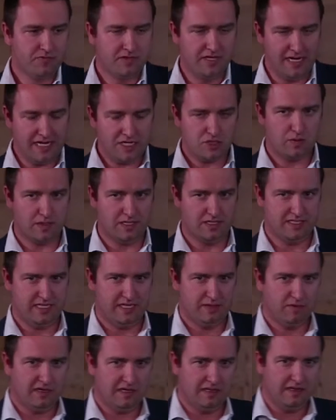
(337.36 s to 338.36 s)
The next one I
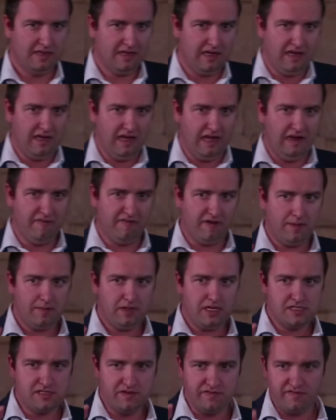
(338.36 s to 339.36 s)
said, well, if I'm
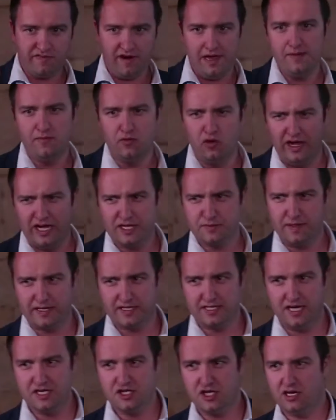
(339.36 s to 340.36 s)
going to frame your
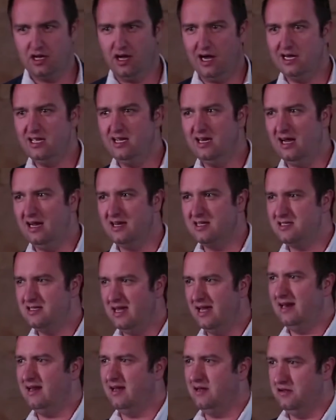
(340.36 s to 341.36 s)
expectation, I need to
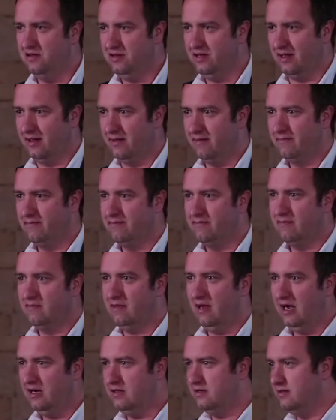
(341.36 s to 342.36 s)
understand how you think.
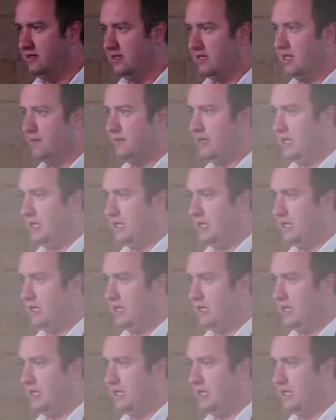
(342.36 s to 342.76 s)
How do you think